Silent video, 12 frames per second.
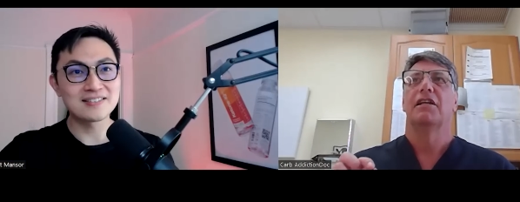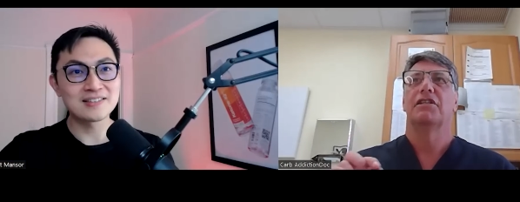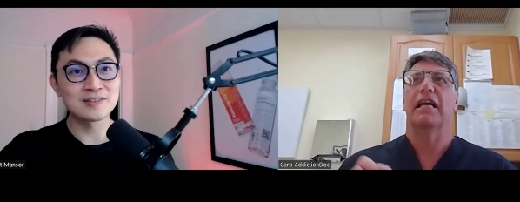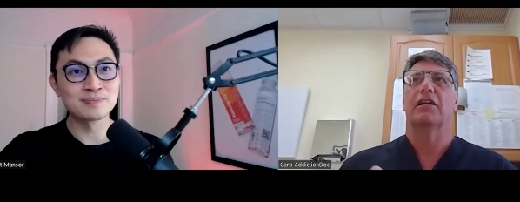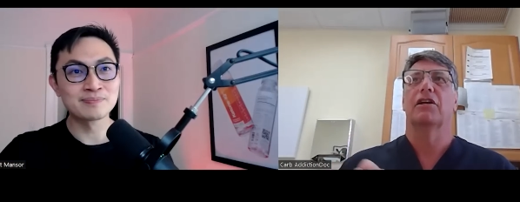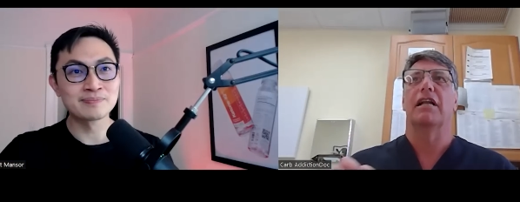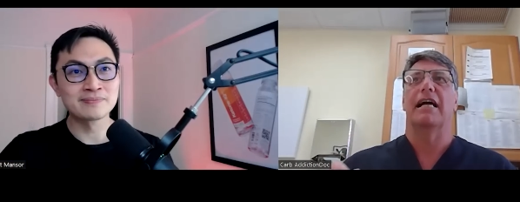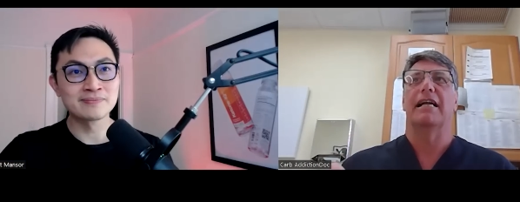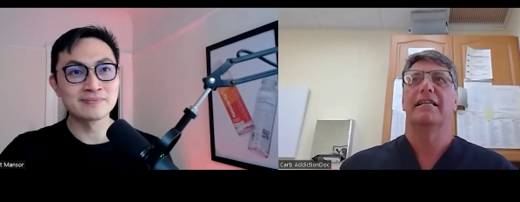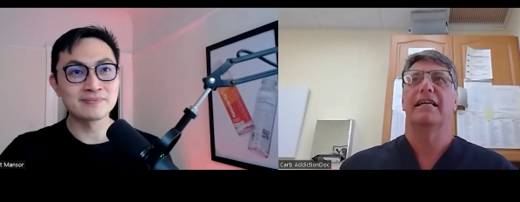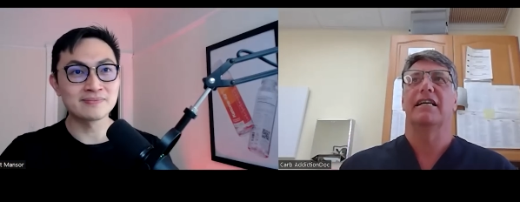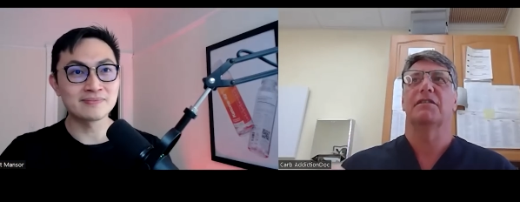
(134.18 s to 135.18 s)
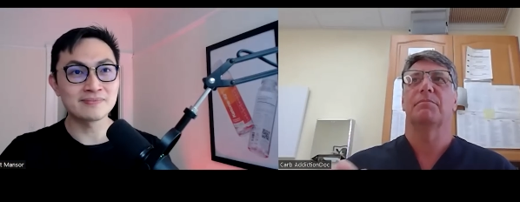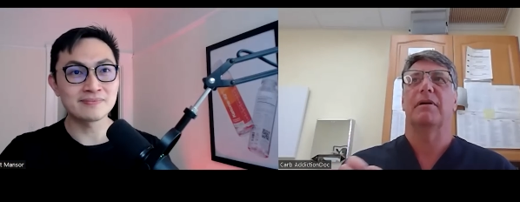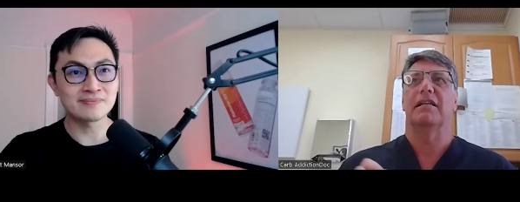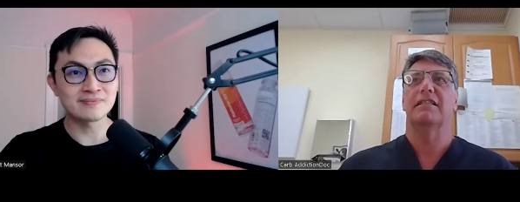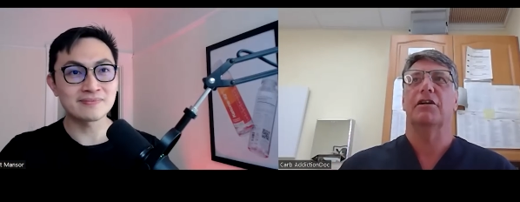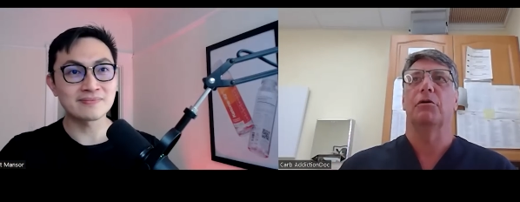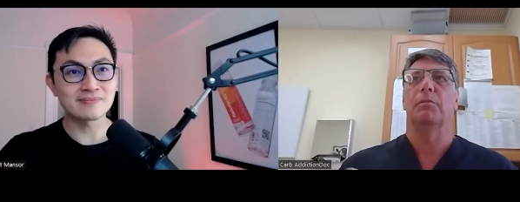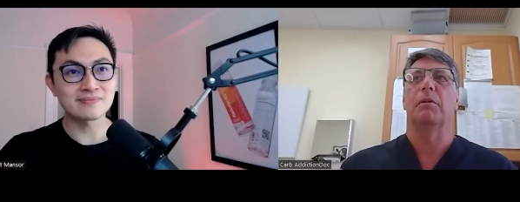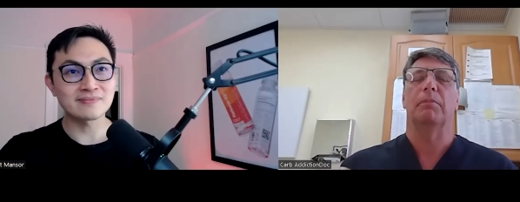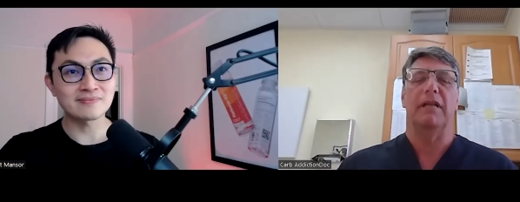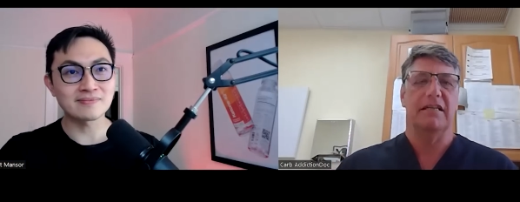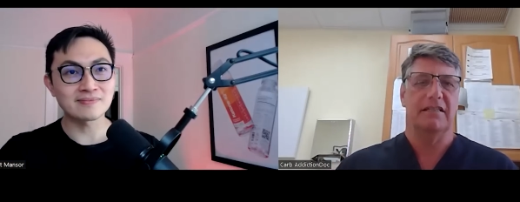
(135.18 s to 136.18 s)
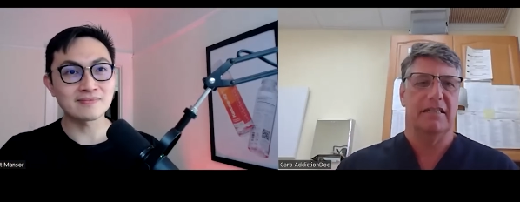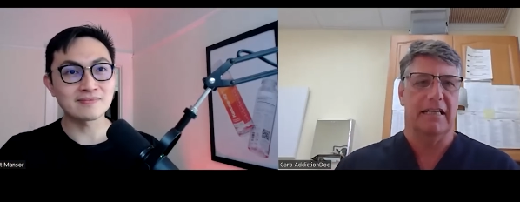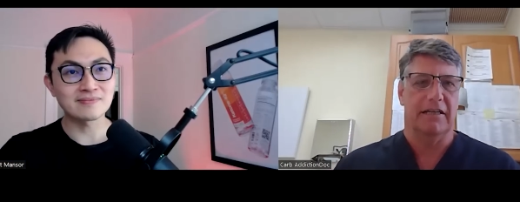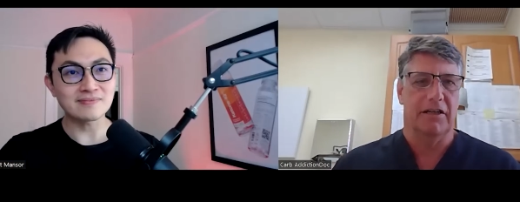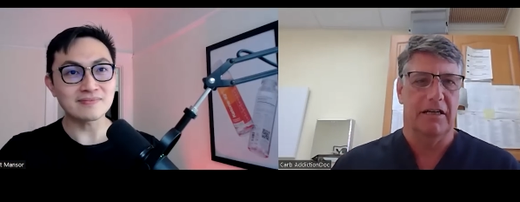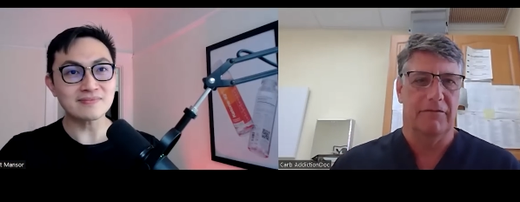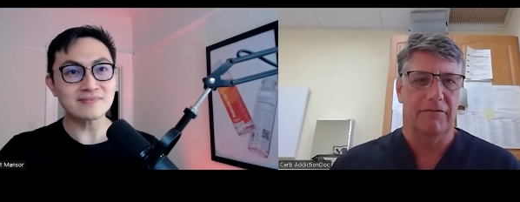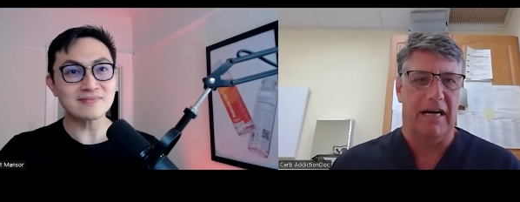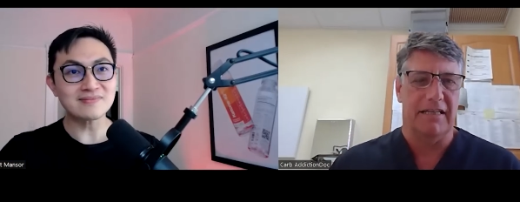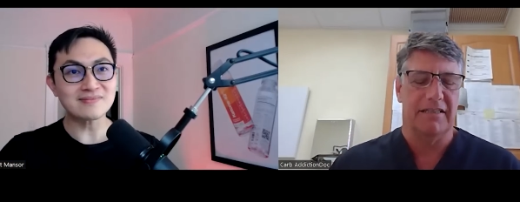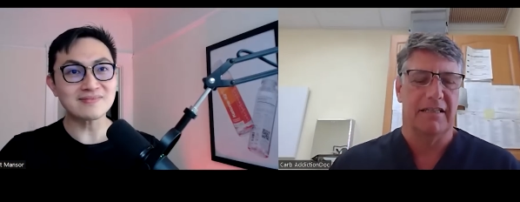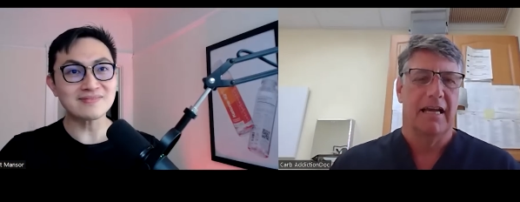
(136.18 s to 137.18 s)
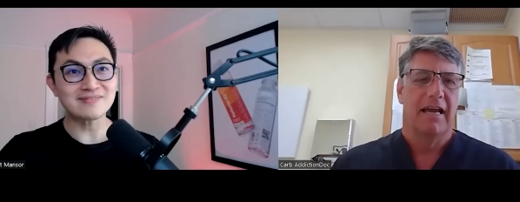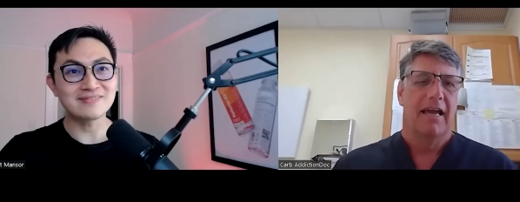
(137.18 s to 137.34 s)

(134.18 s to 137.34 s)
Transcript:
Speaker 1: to get good ideas, but a terrible place to get good advice.